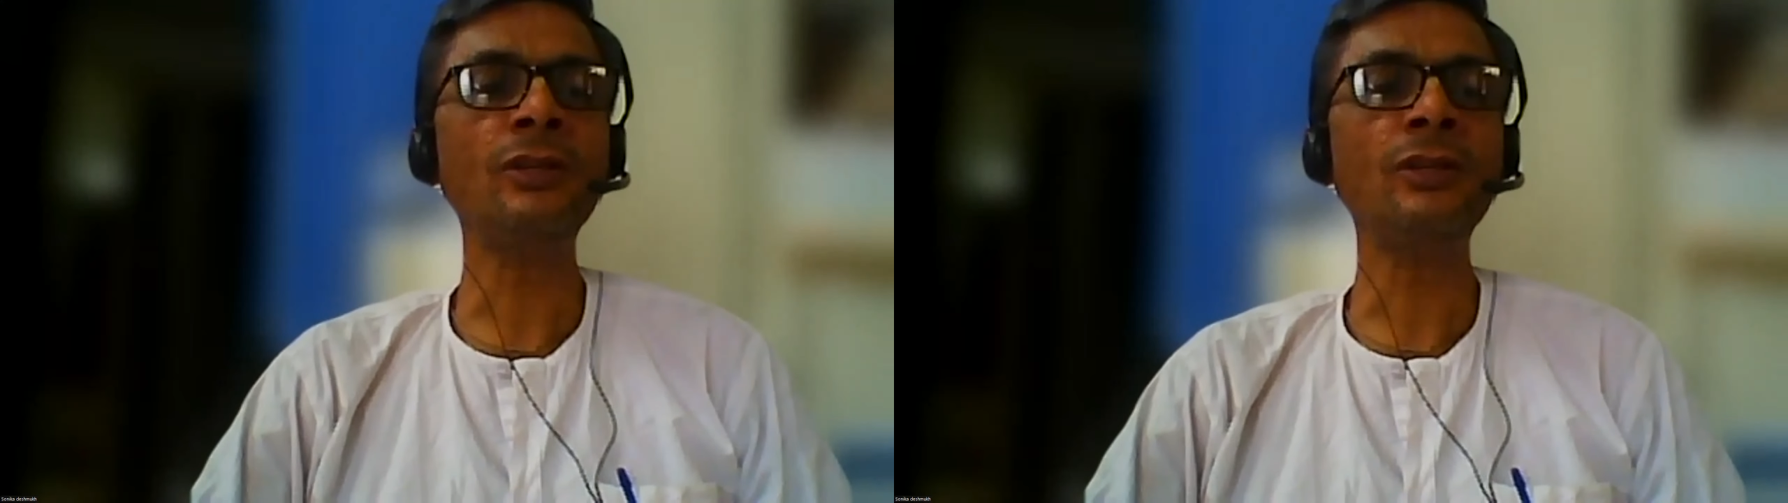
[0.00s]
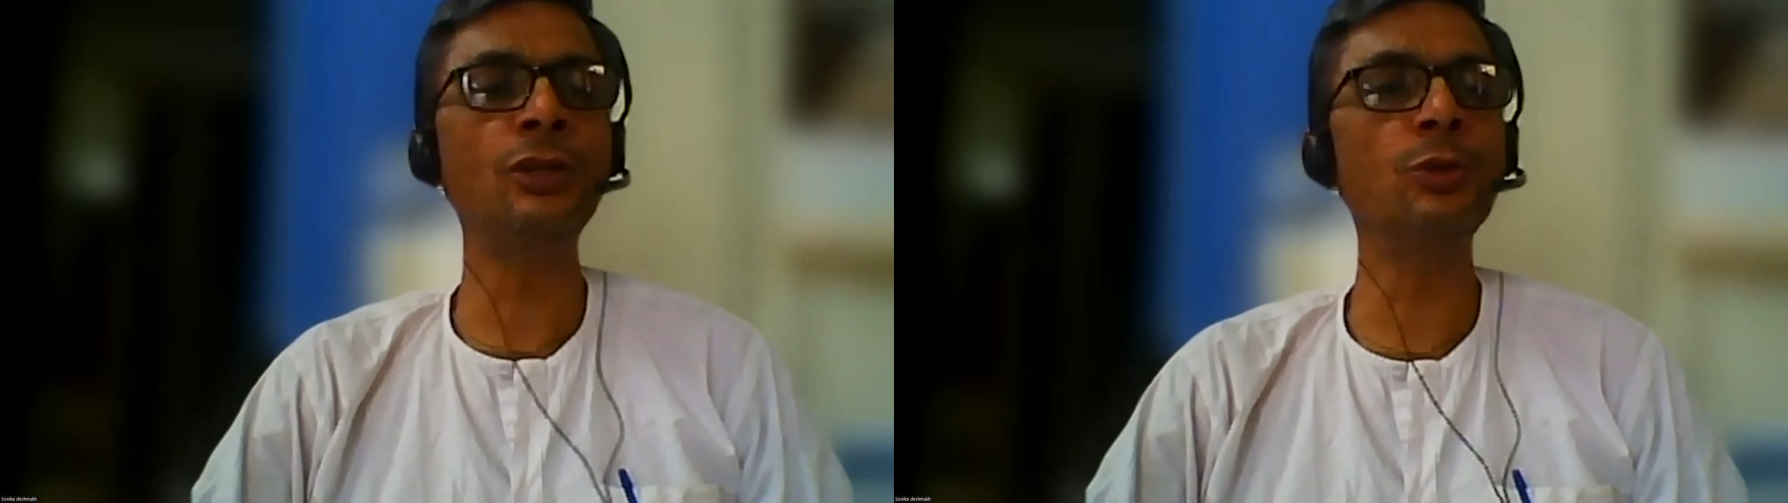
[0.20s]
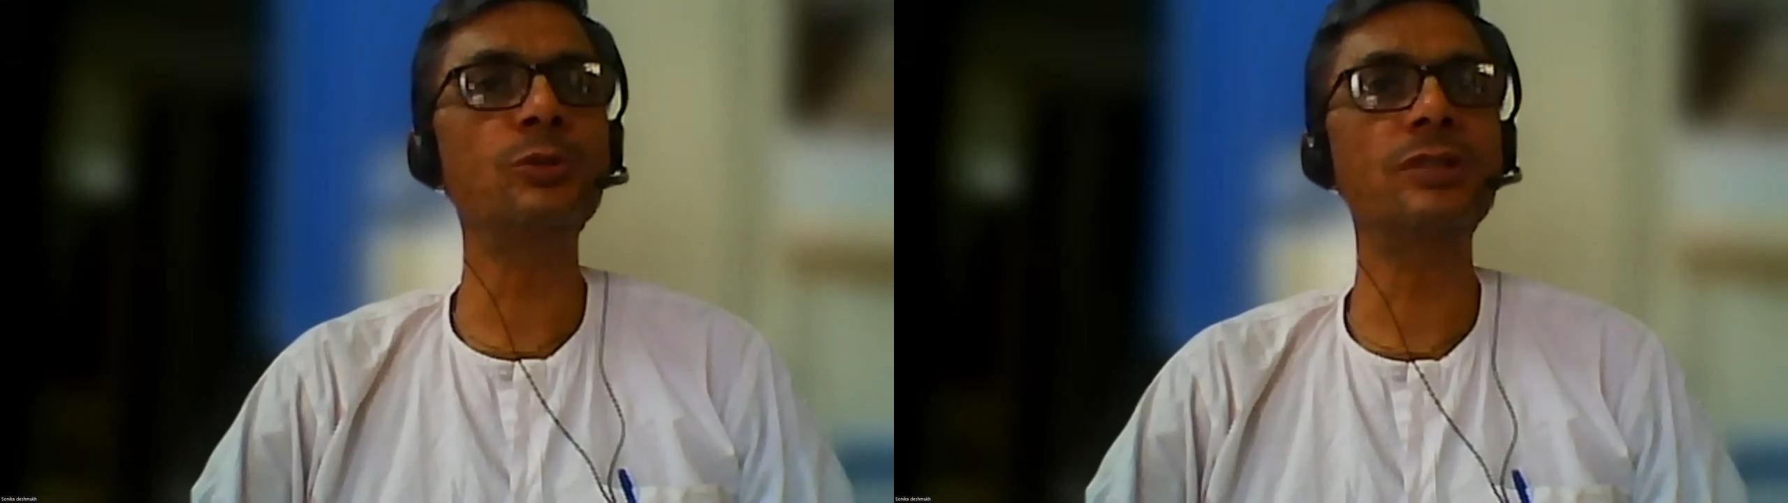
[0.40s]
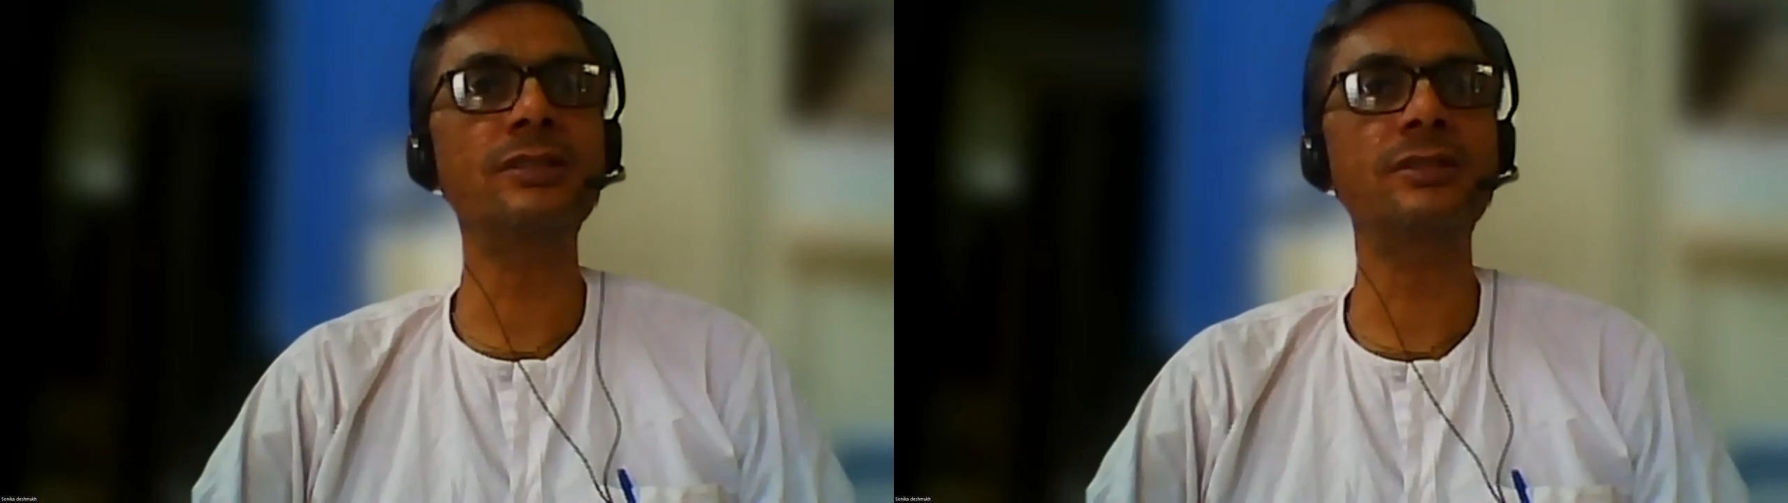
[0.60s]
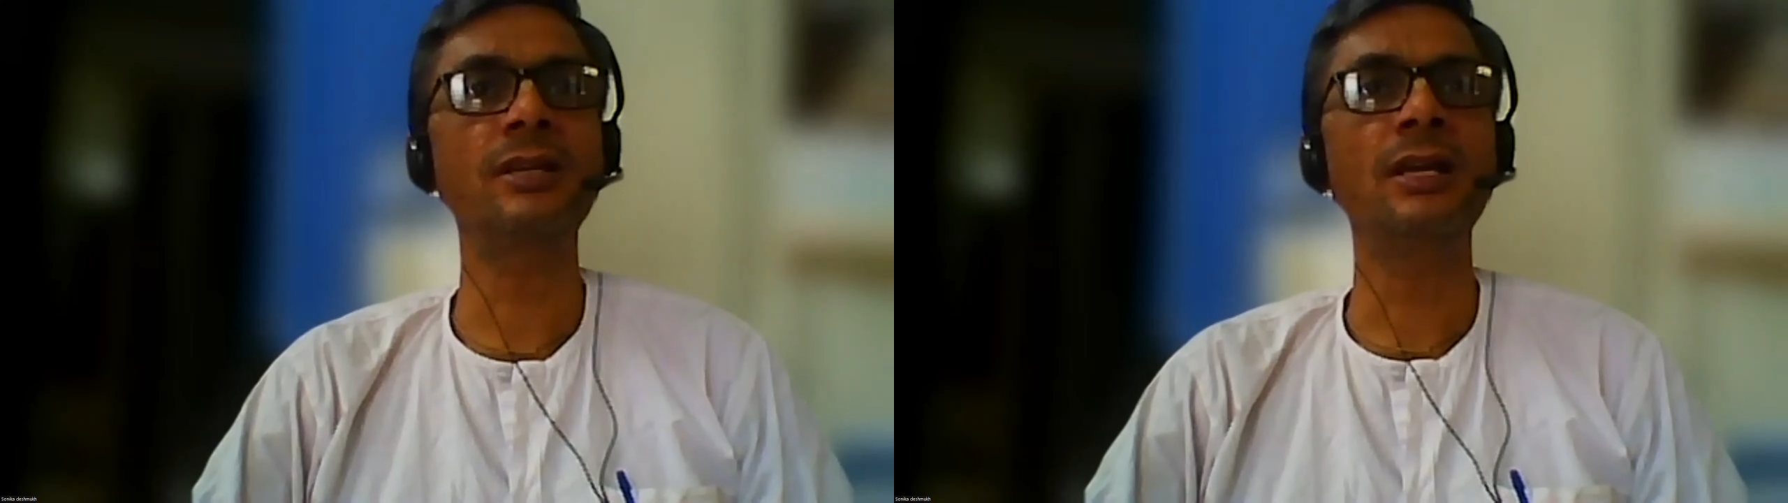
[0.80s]
gives
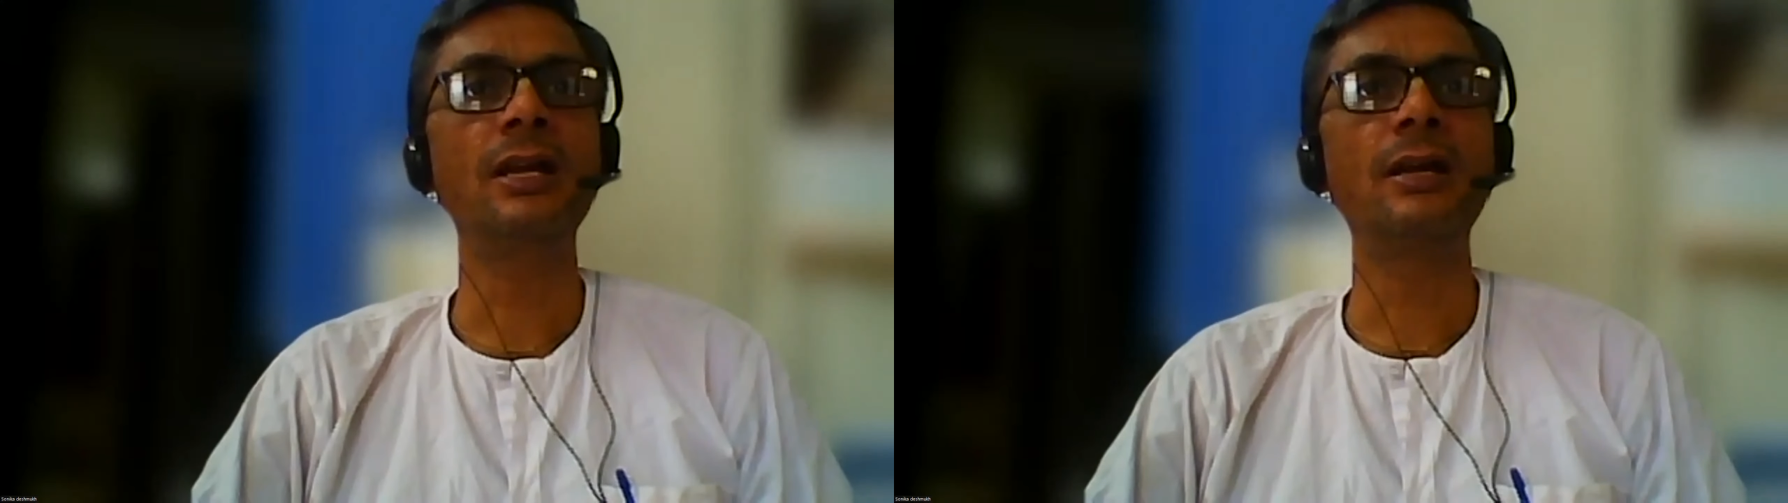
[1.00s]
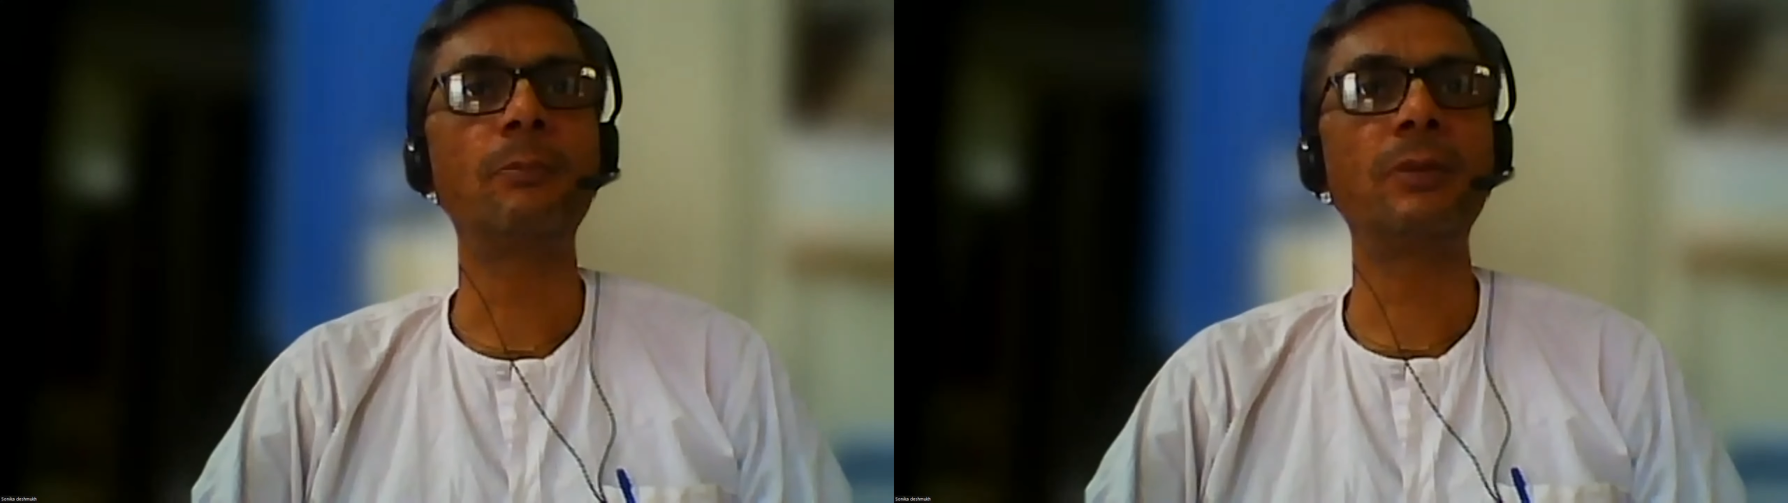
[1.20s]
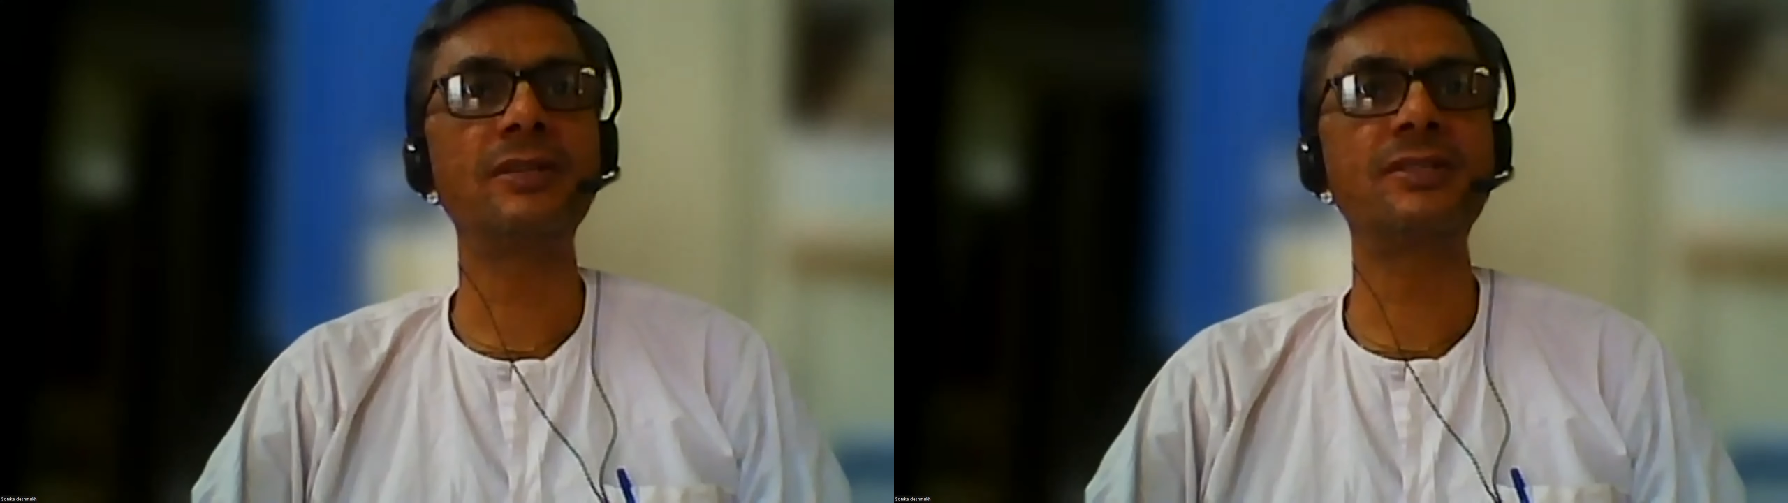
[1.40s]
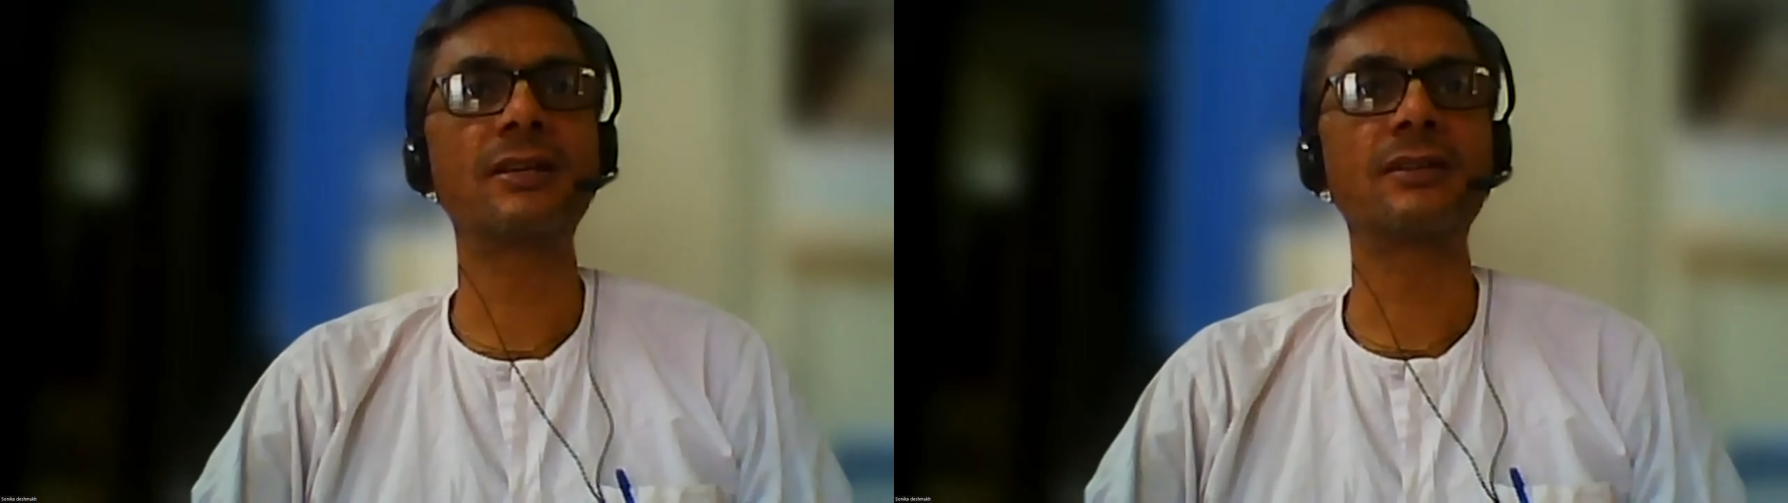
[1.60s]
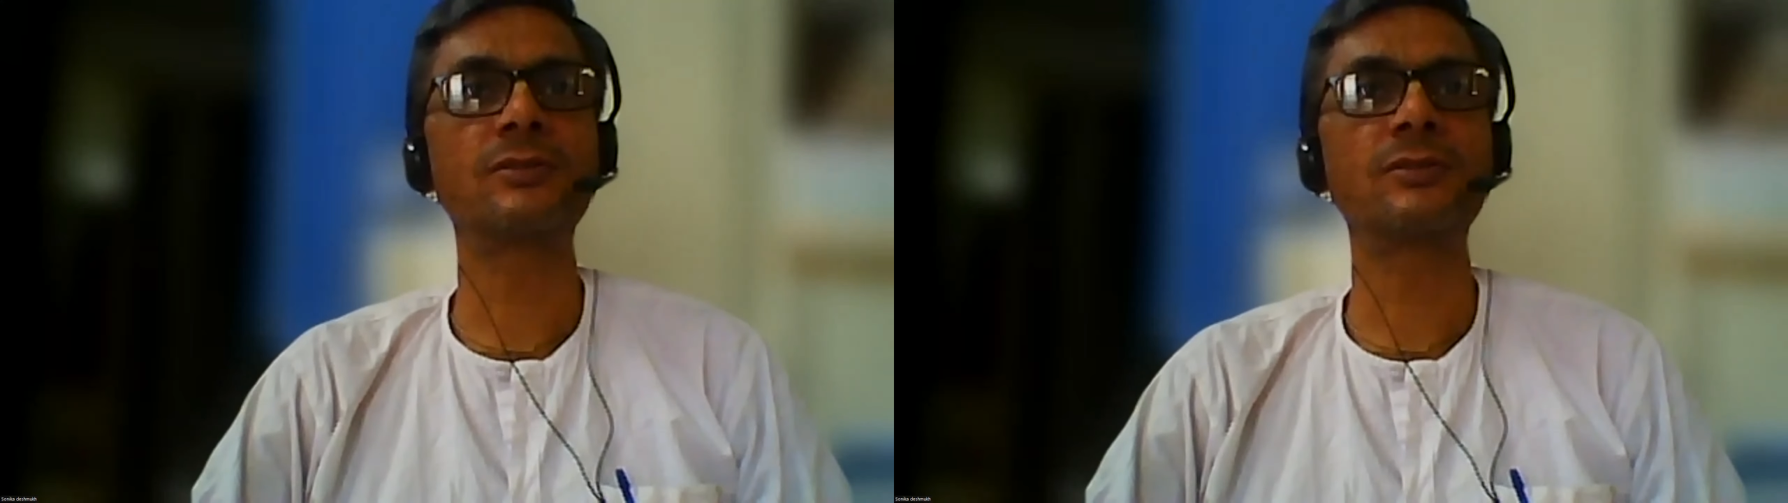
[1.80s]
us pleasure.